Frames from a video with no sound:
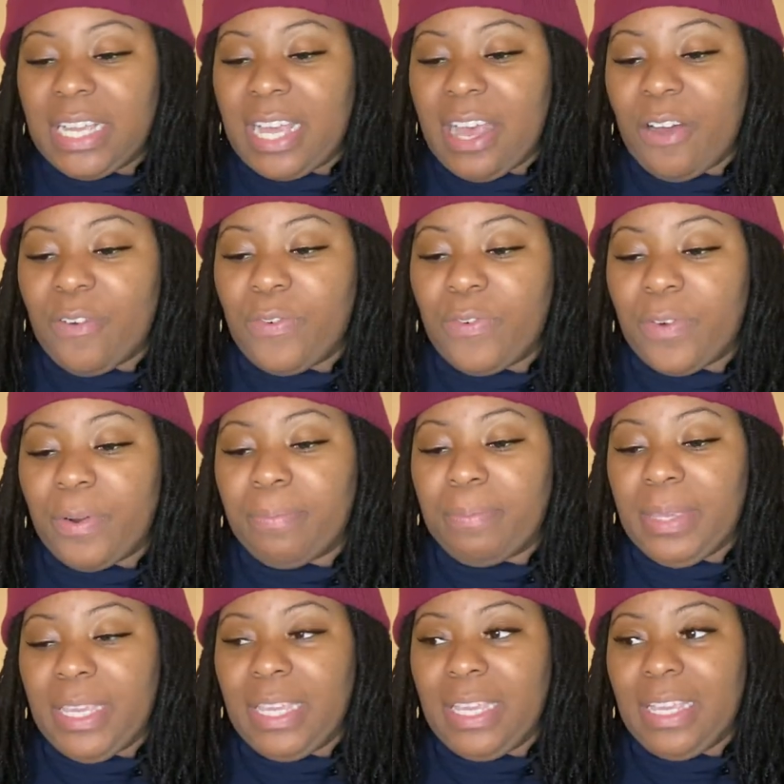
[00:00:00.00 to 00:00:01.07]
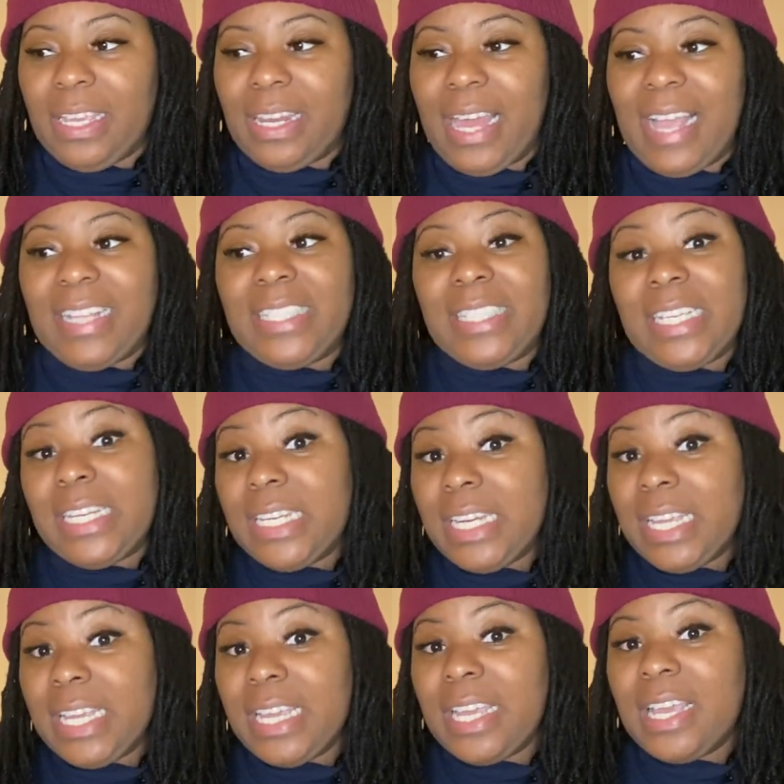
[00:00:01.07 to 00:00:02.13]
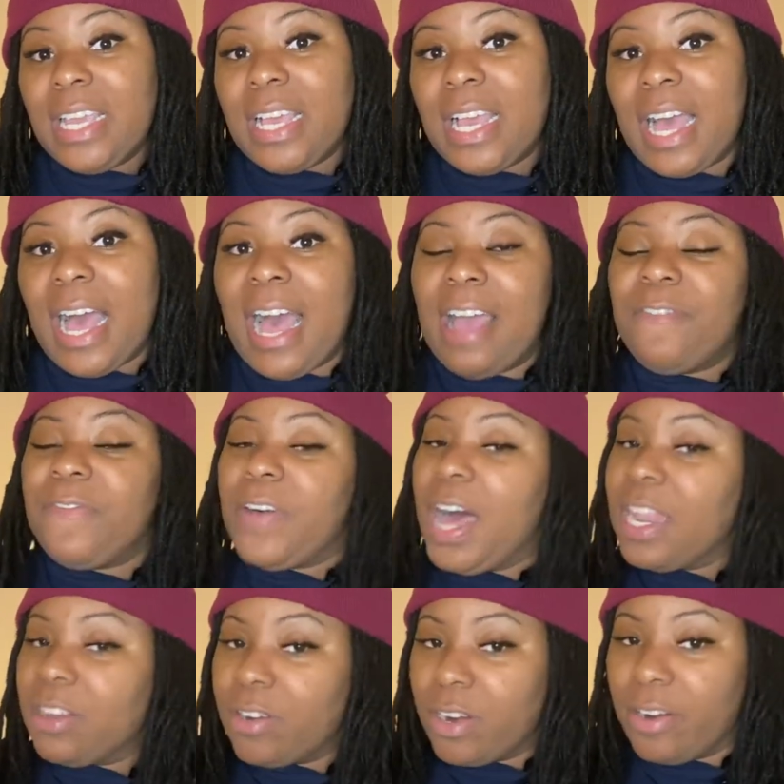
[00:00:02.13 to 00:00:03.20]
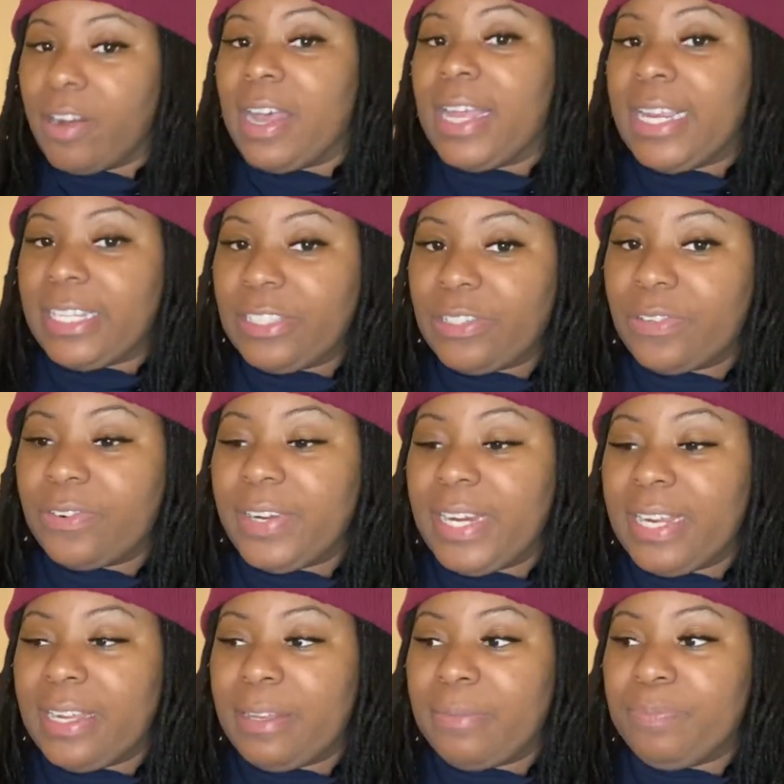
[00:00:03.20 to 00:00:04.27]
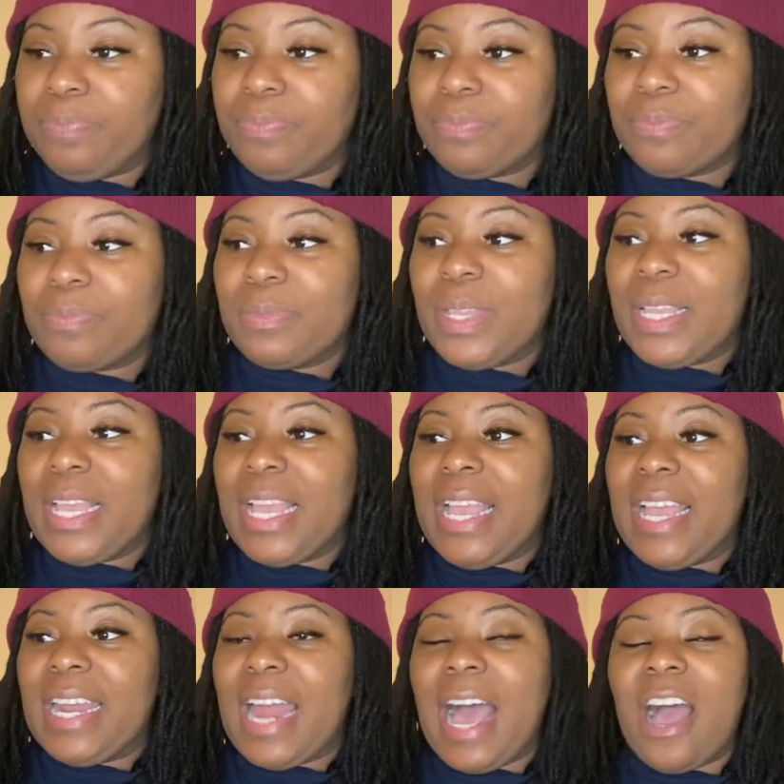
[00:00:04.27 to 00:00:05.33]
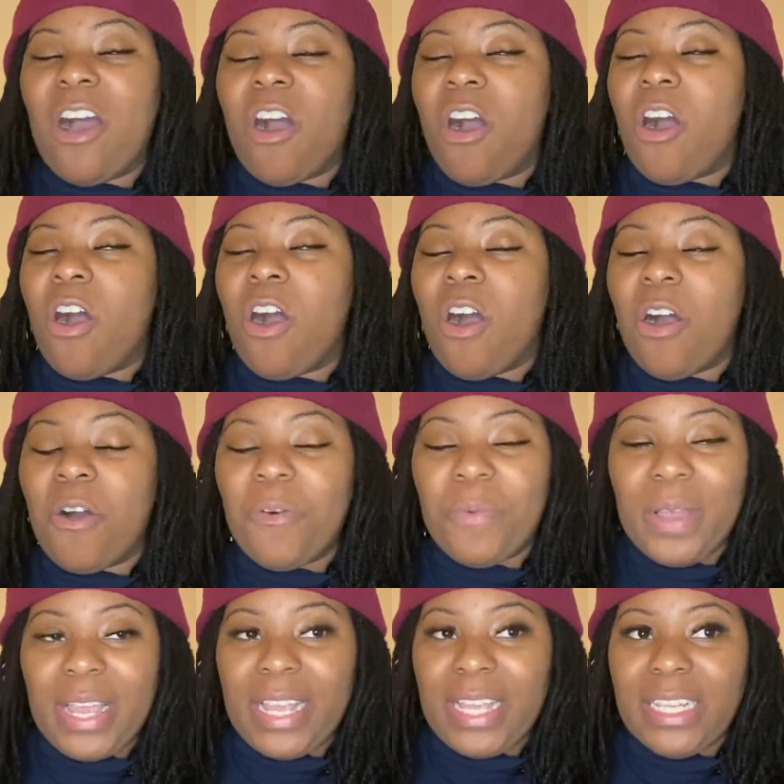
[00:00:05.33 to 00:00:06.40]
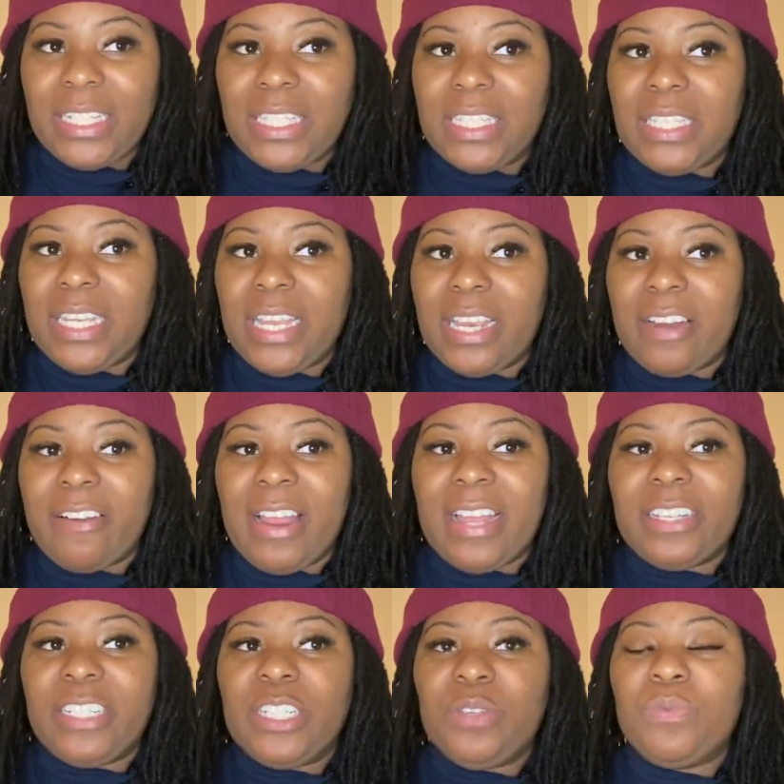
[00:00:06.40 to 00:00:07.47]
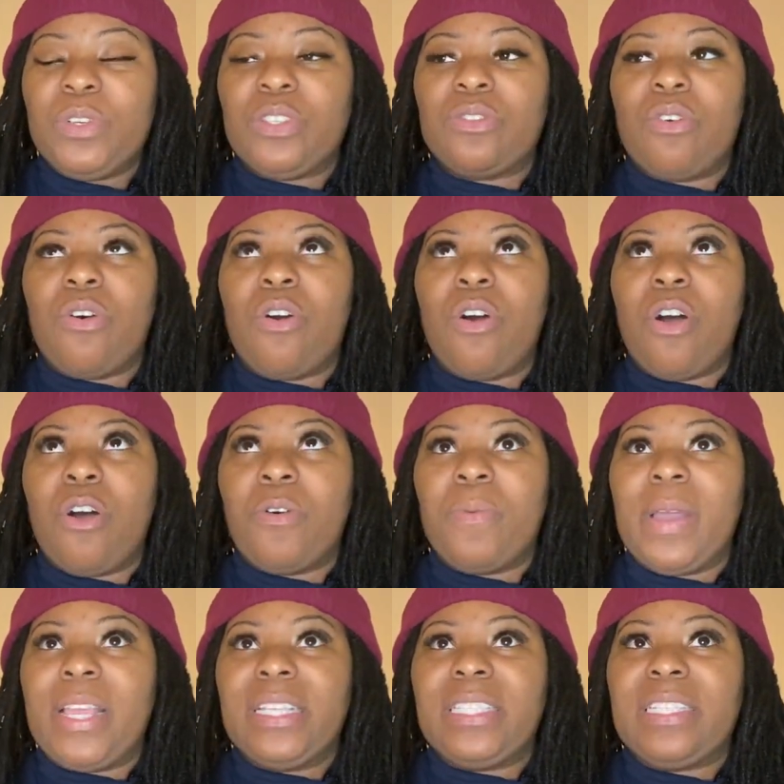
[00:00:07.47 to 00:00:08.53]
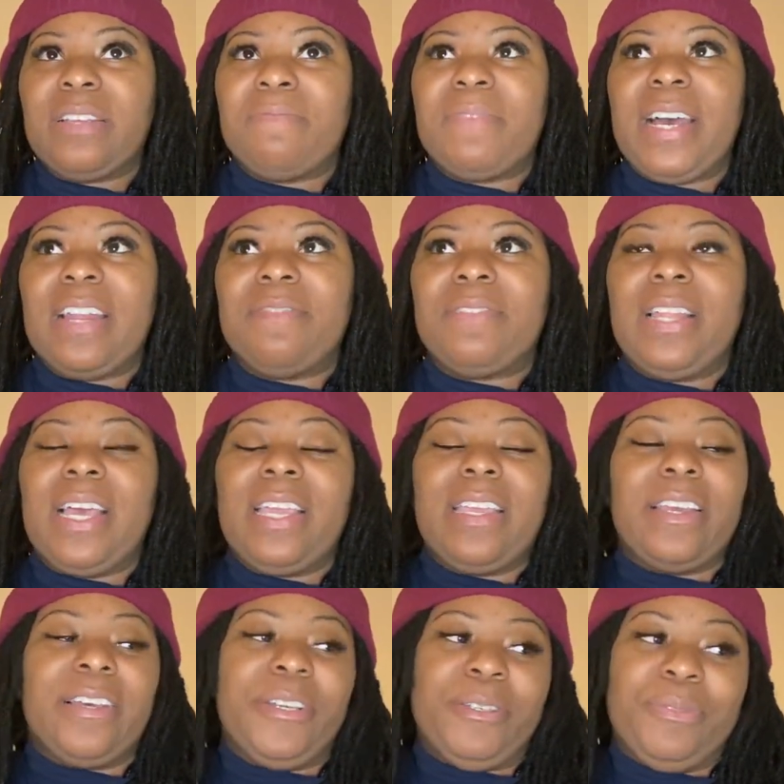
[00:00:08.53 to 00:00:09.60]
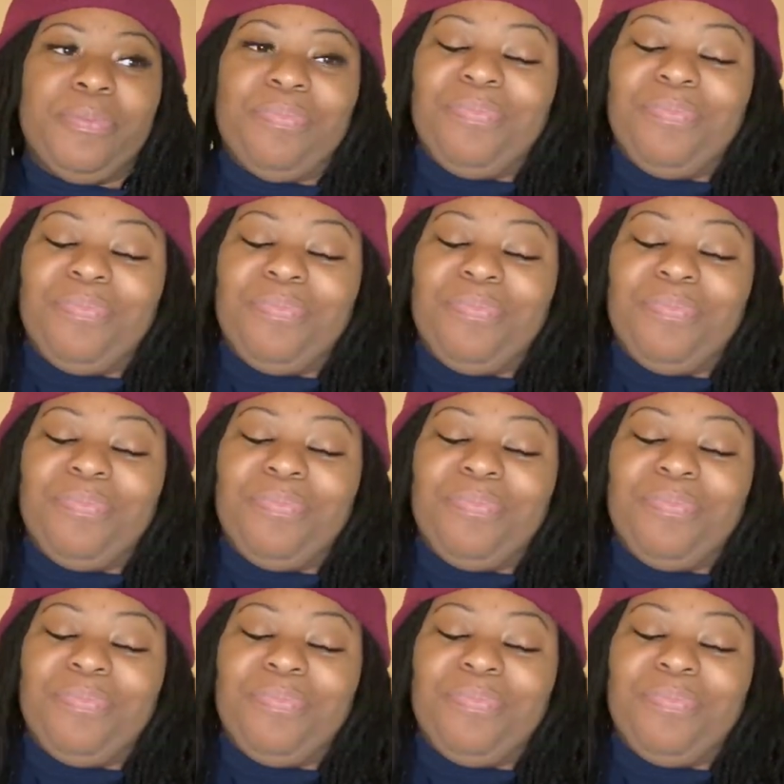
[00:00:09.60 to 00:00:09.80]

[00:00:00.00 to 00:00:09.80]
out for me, like Sydney, I follow her on Instagram, and I always see her, and she was always somebody I'm like, yo,